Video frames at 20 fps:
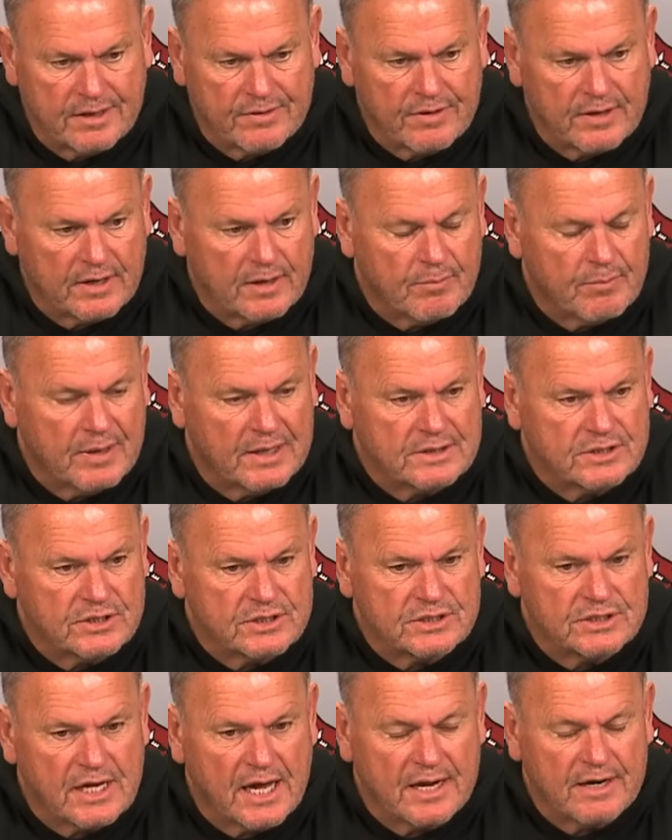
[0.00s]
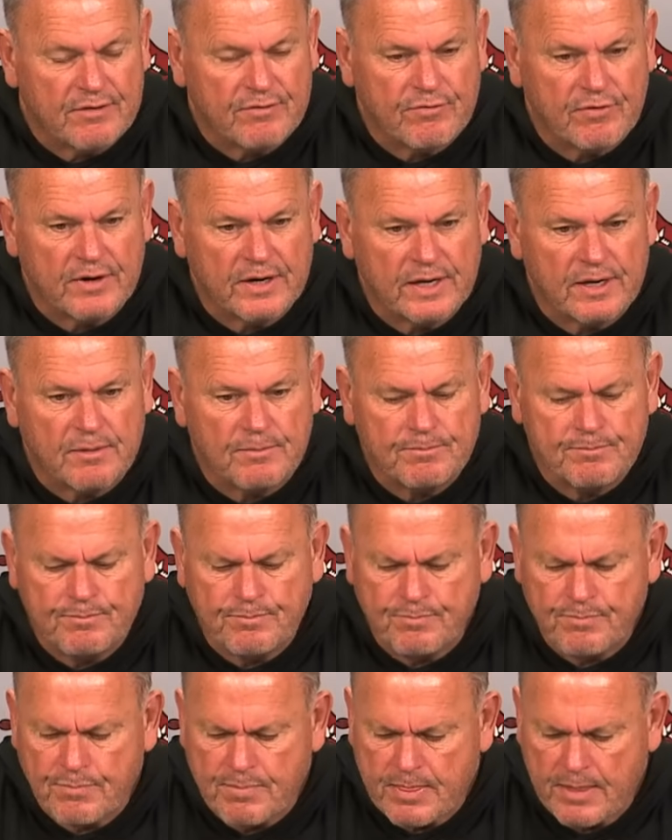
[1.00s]
I think everybody's excited for him.
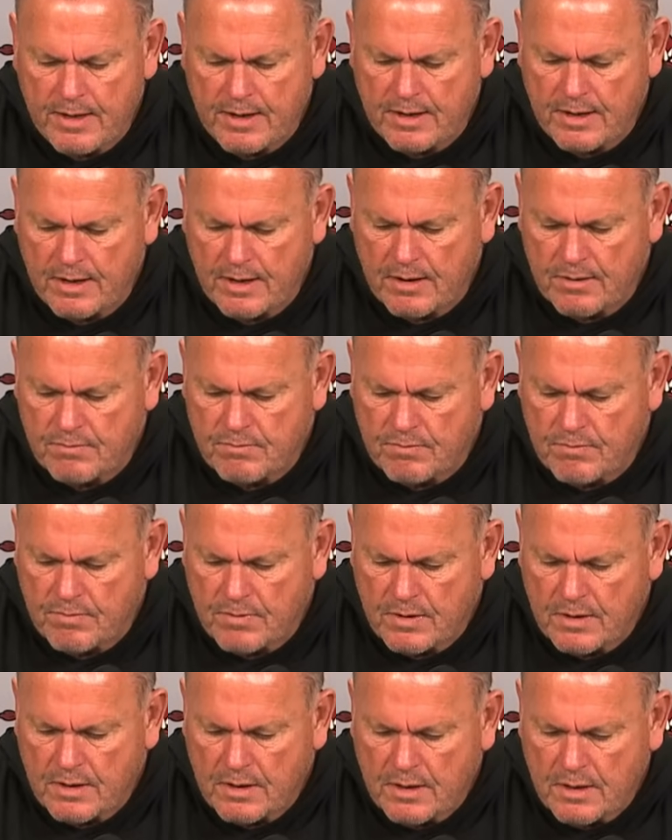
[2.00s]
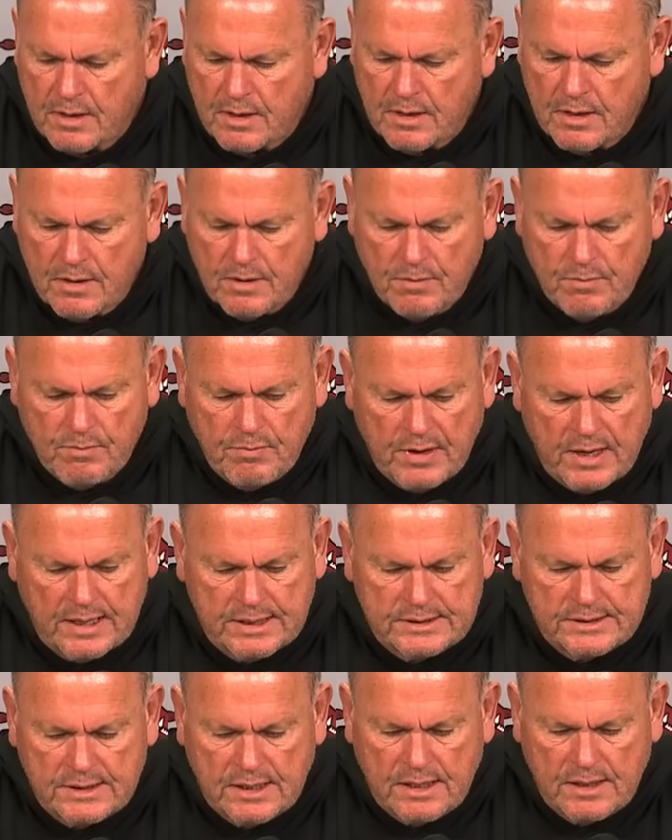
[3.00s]
Um,
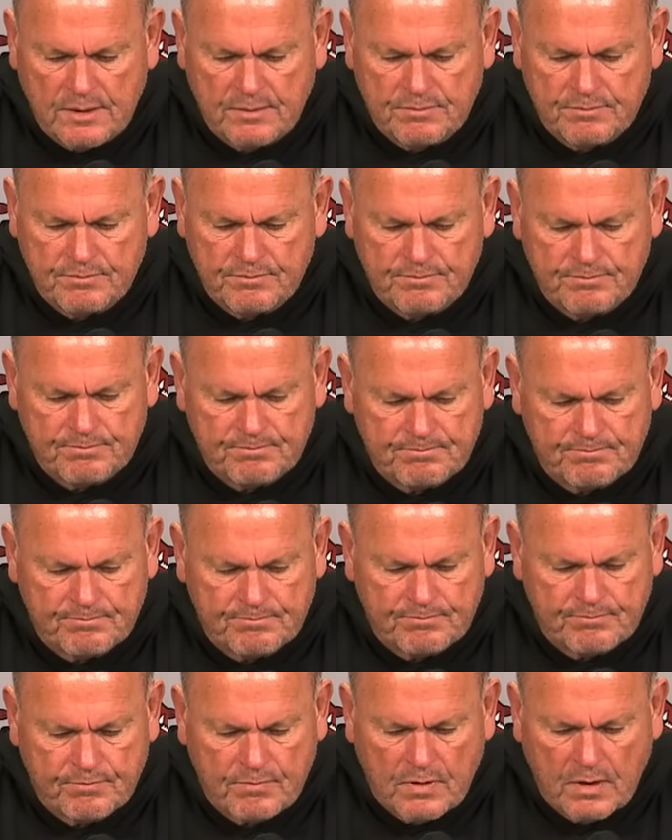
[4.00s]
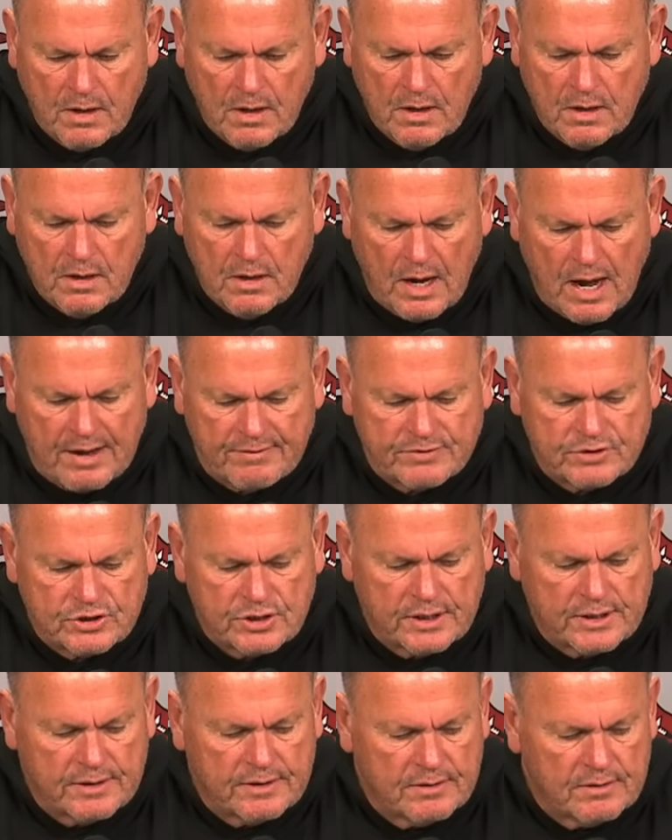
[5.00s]
but um, you know,
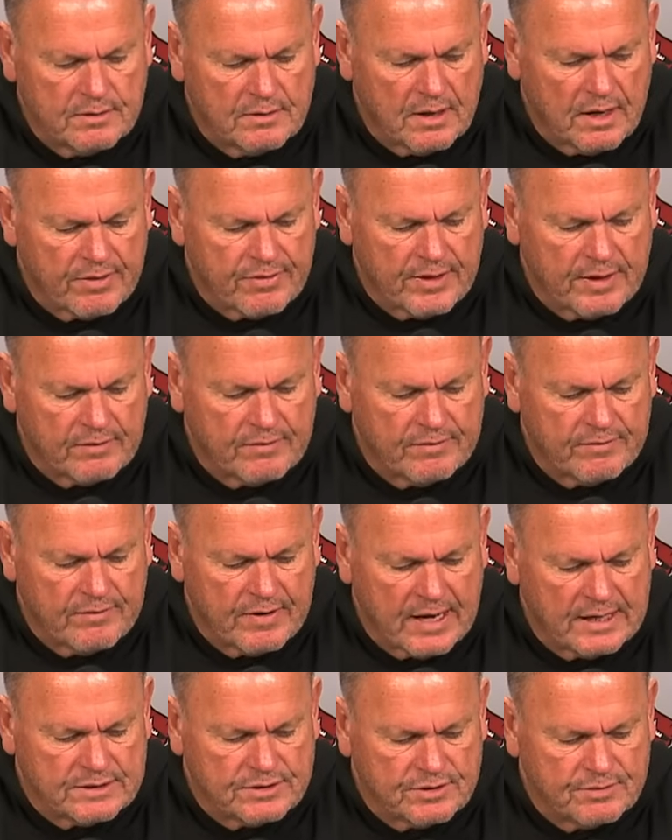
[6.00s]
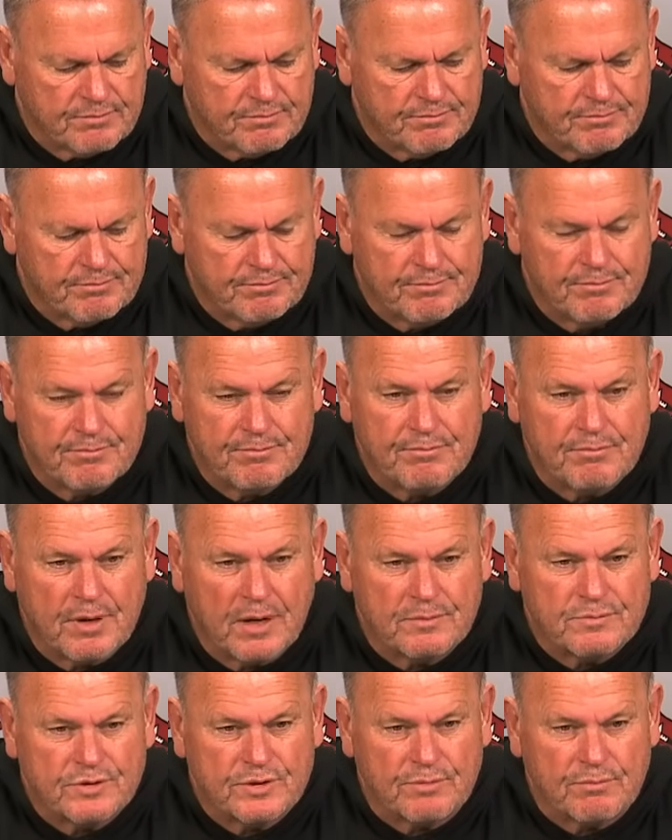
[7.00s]
obviously, I think we've got some
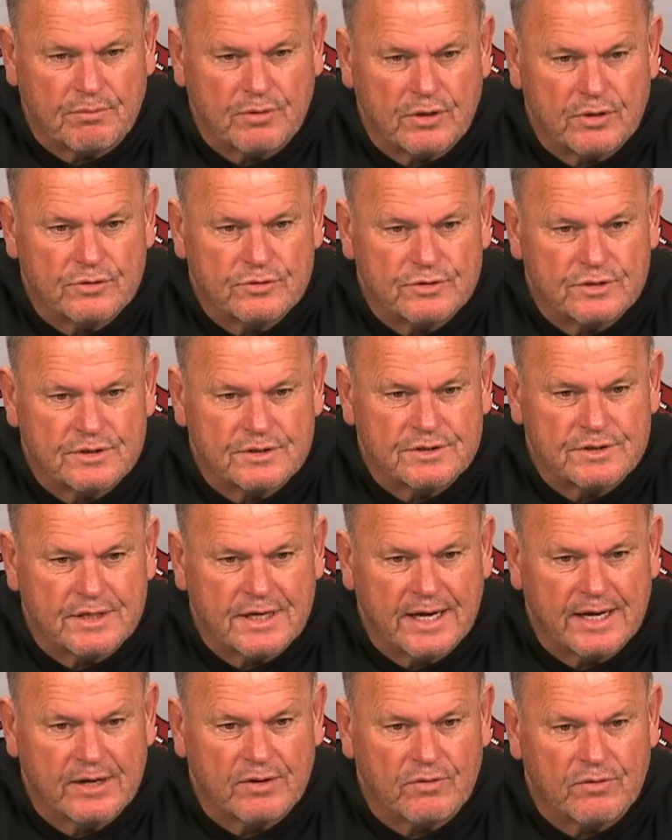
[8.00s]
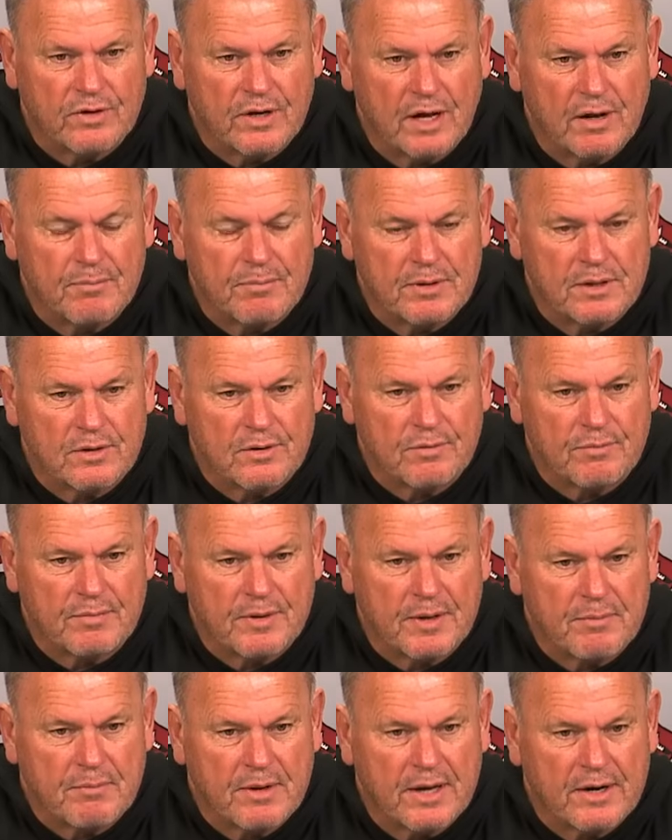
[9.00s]
bumps and bruises healed up a little
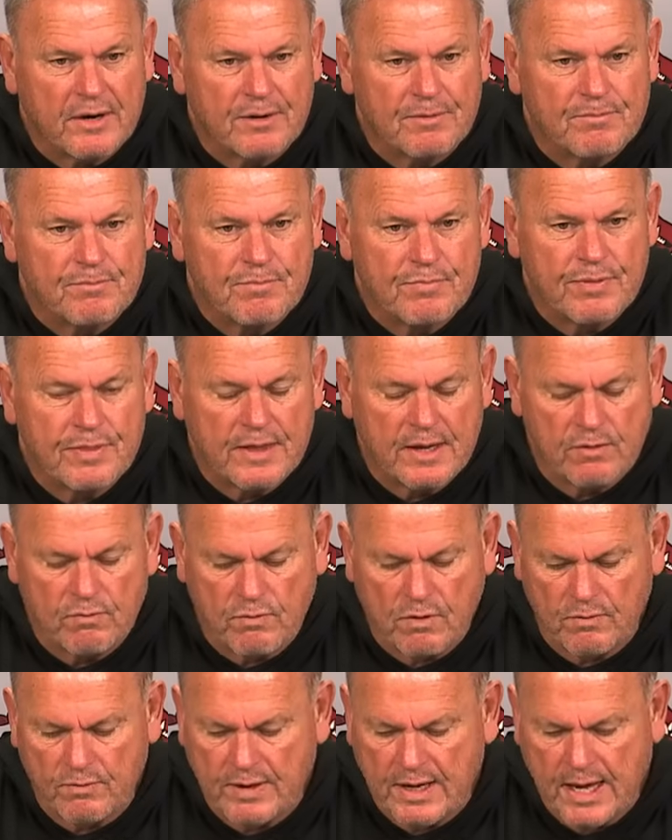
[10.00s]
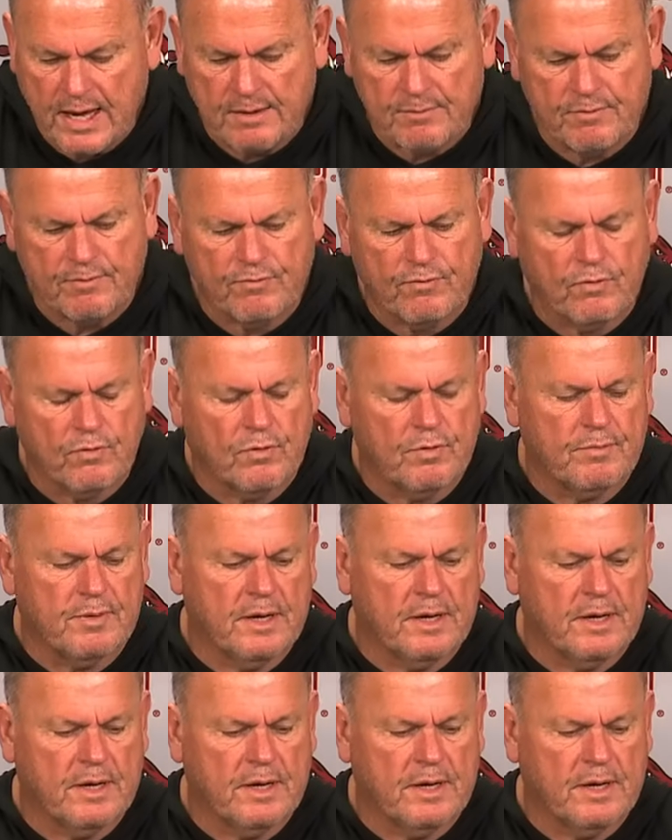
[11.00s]
bit better than what we had before.